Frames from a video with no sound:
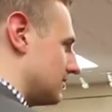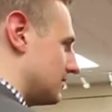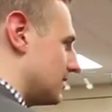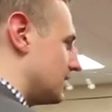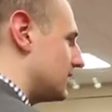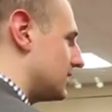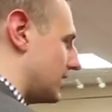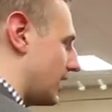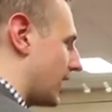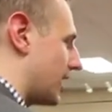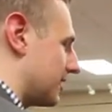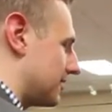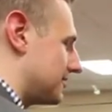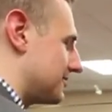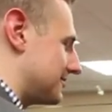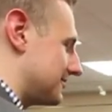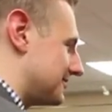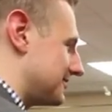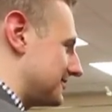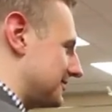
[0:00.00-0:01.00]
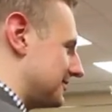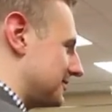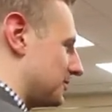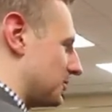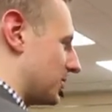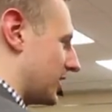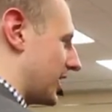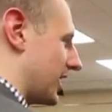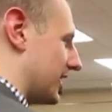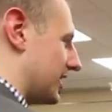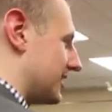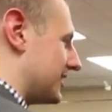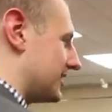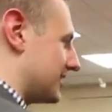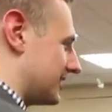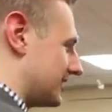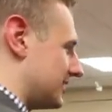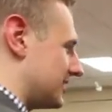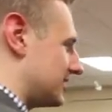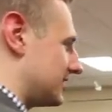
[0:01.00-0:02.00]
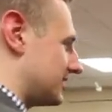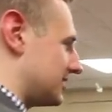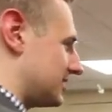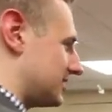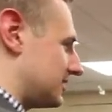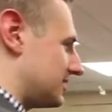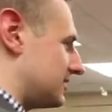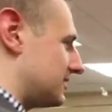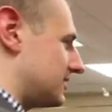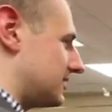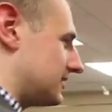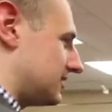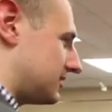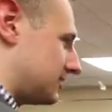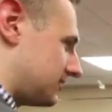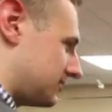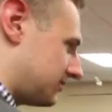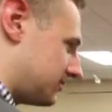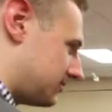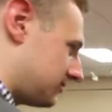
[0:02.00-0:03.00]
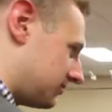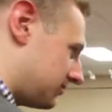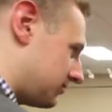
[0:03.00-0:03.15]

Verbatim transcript: environment and more comfortable with yourself. I